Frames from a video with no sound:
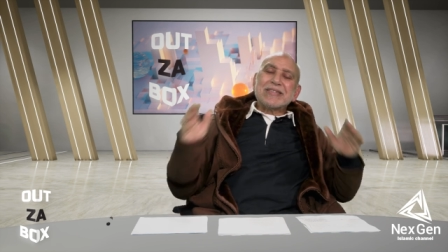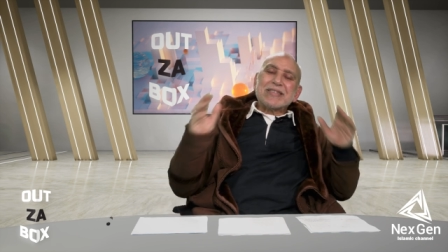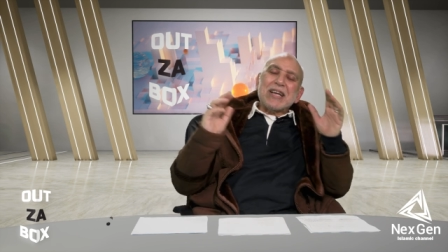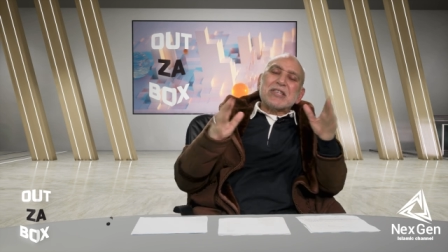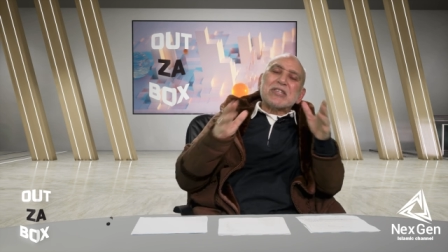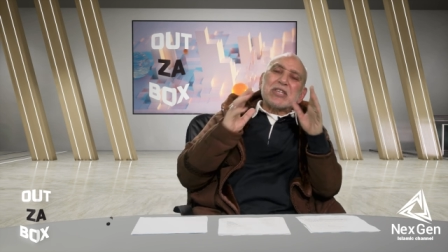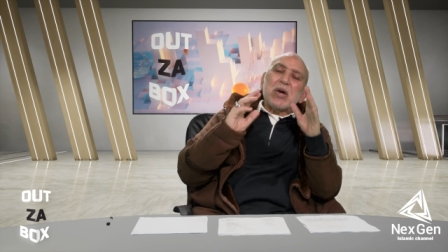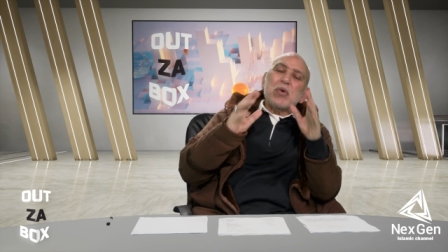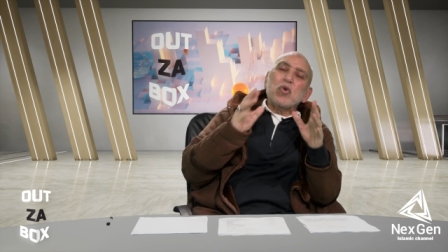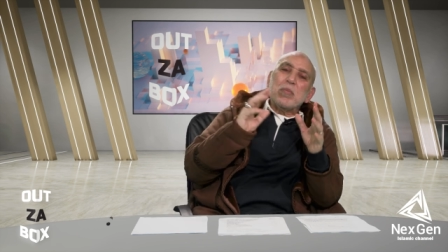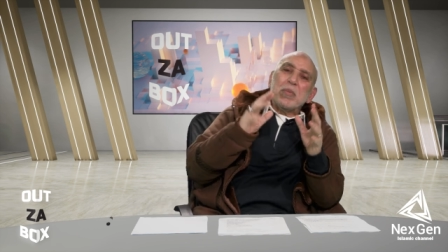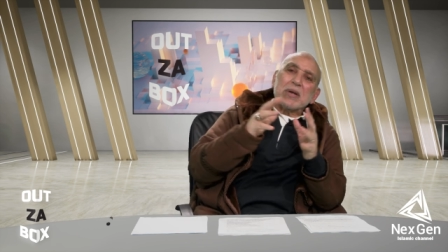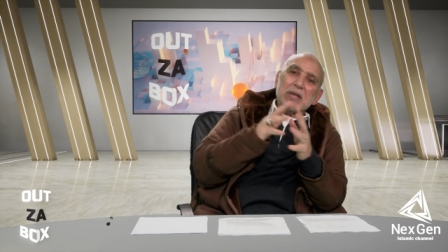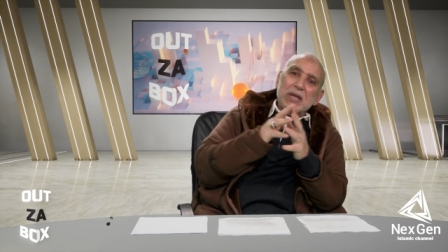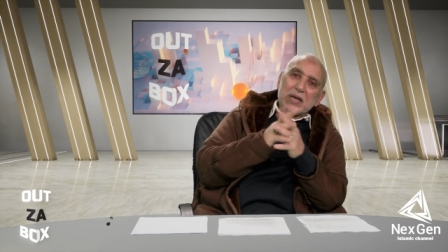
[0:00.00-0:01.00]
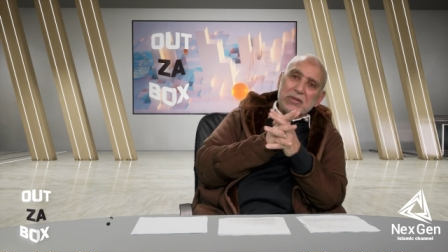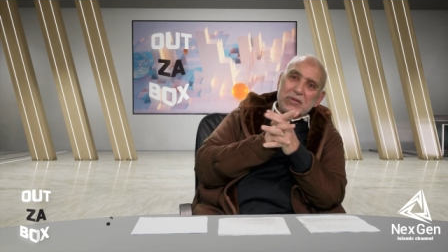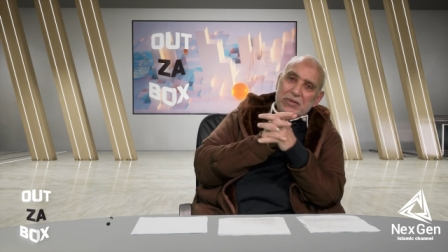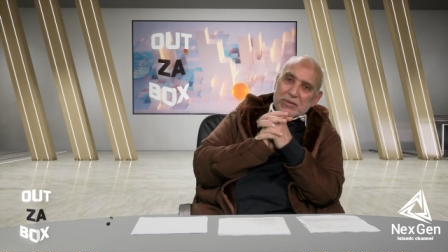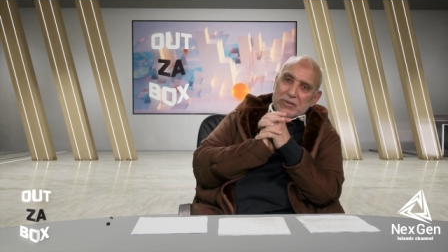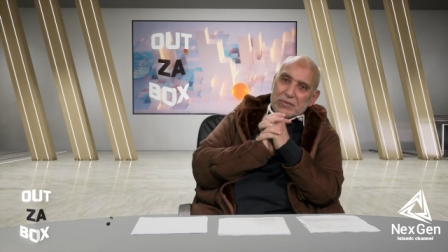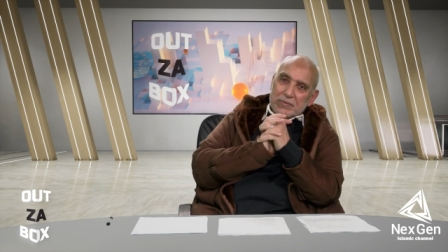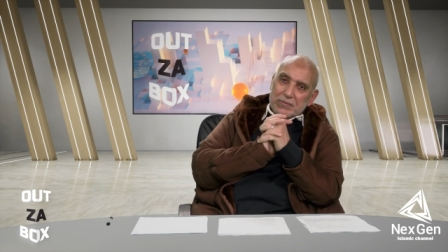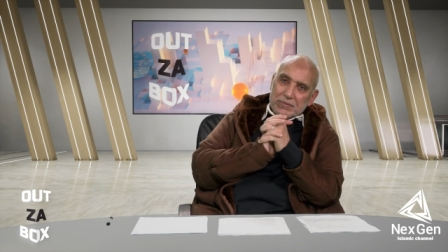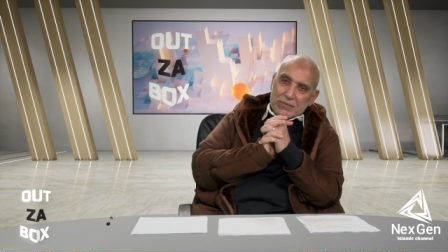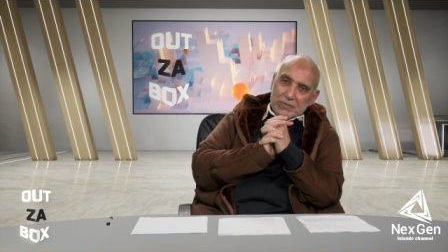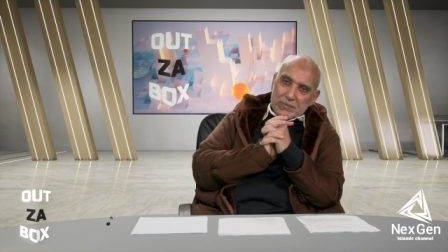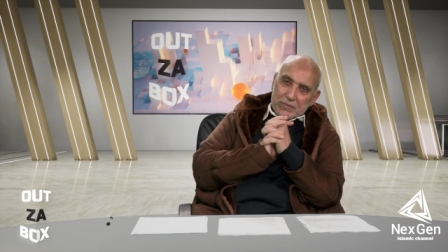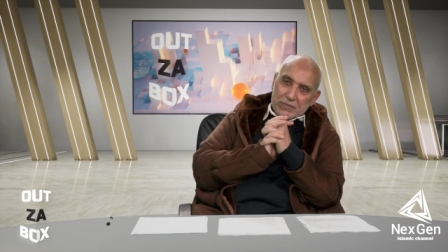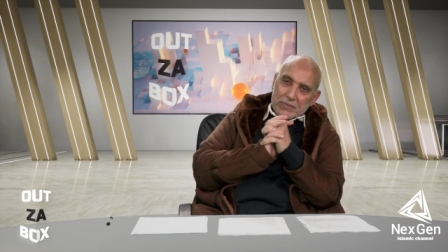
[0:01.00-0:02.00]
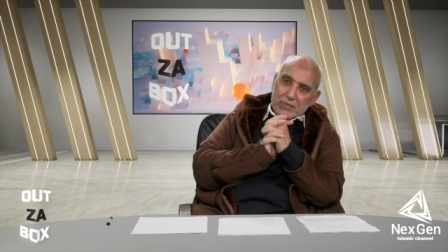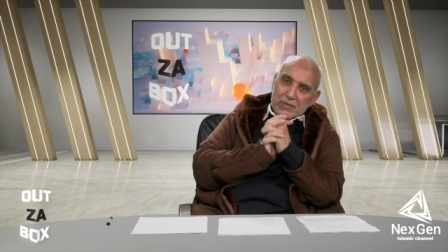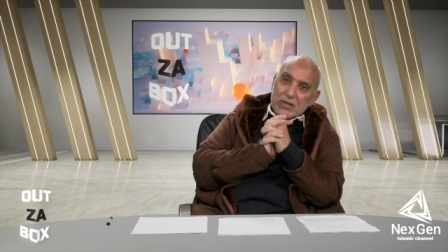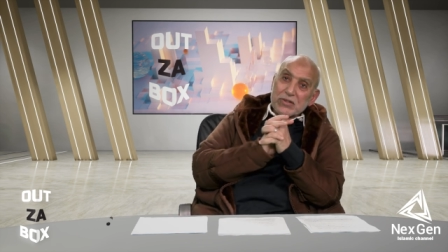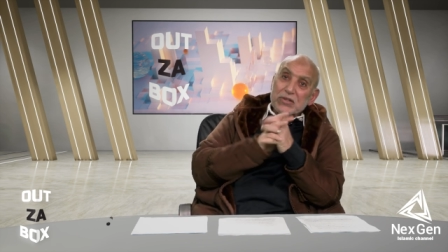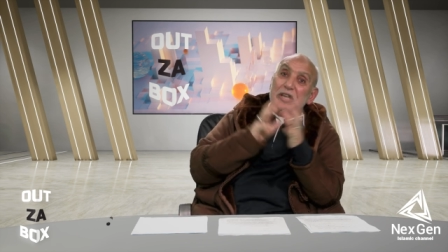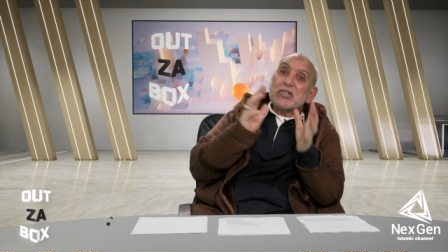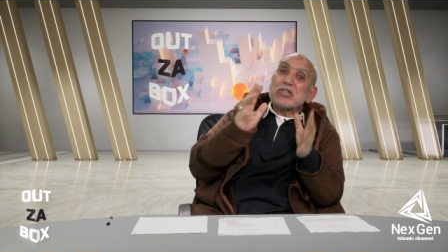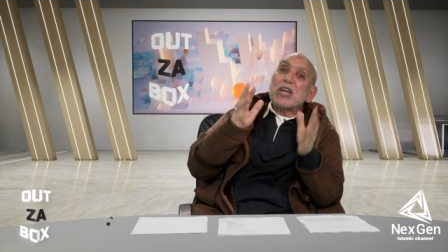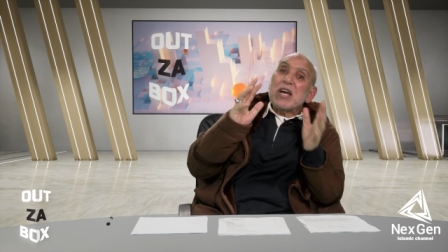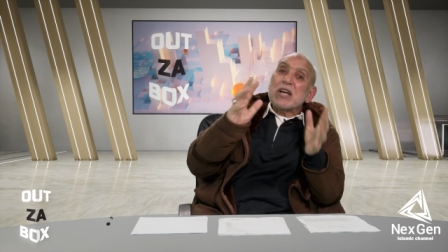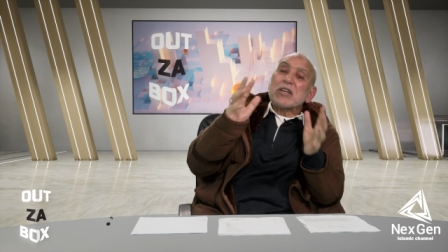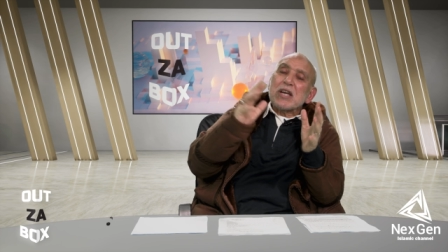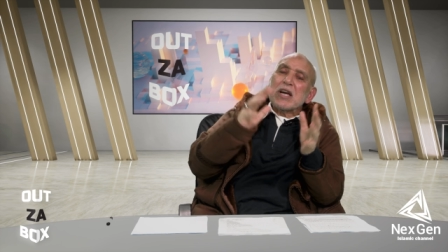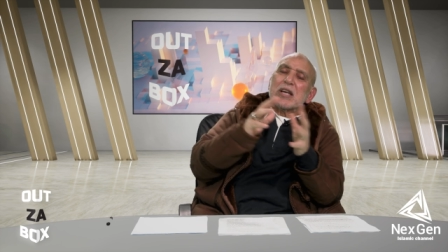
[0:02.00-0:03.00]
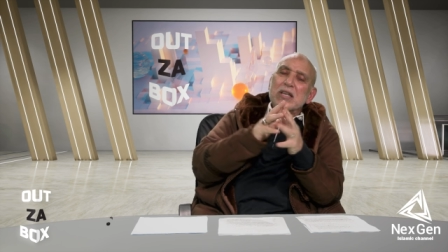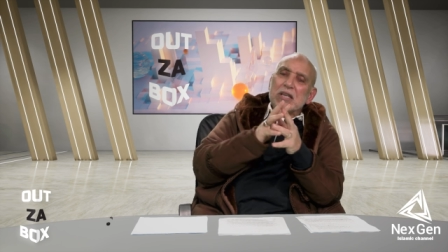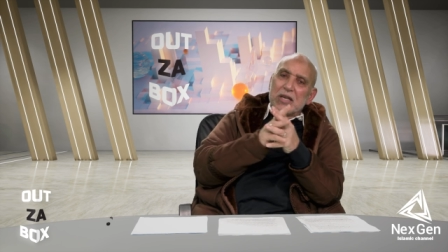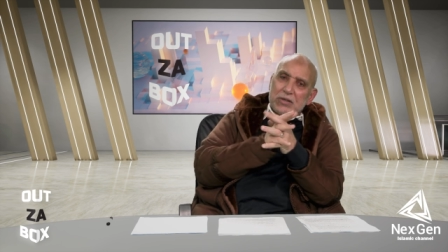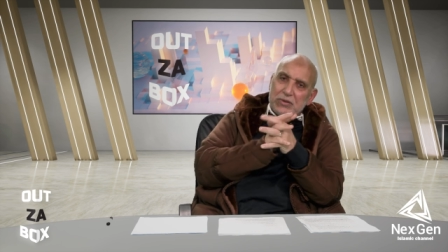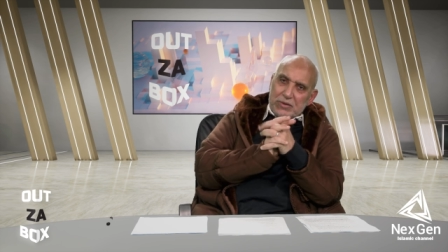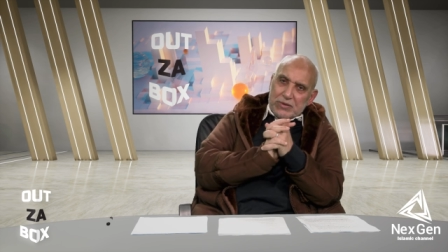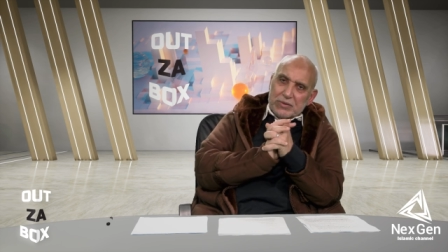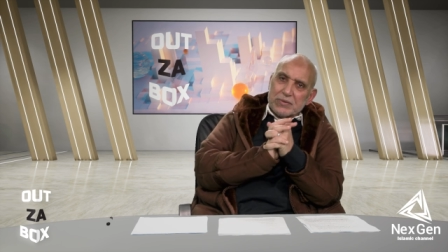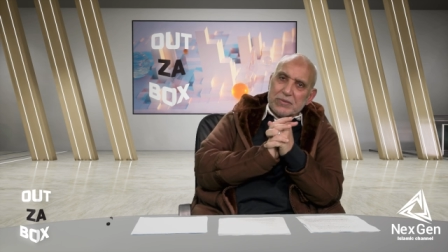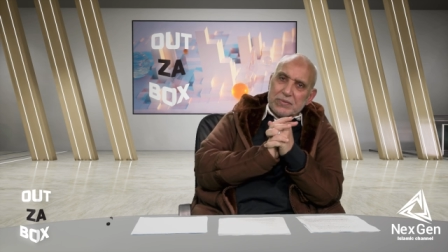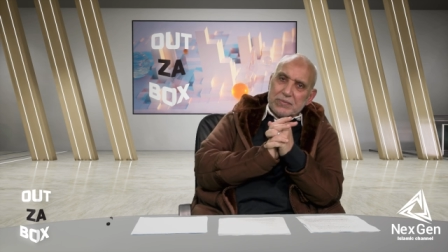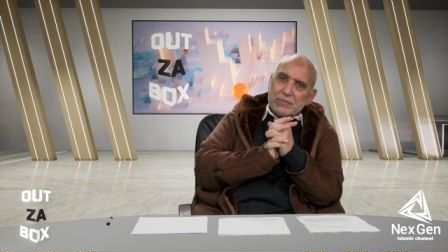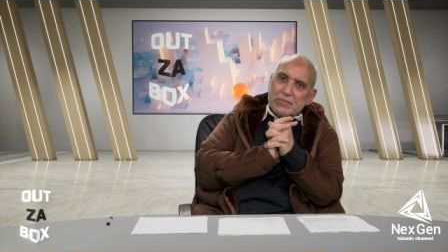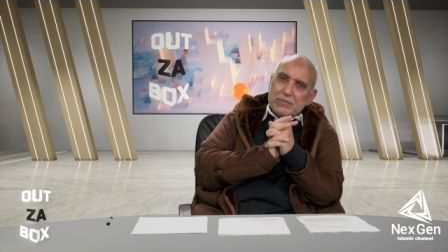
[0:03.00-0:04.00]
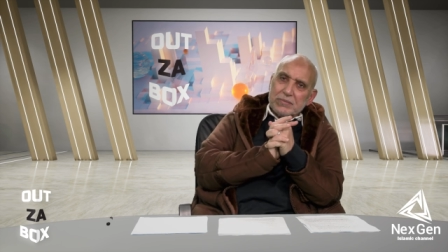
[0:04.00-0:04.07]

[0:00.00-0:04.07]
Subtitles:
Such a woman like this, such a young girl like this,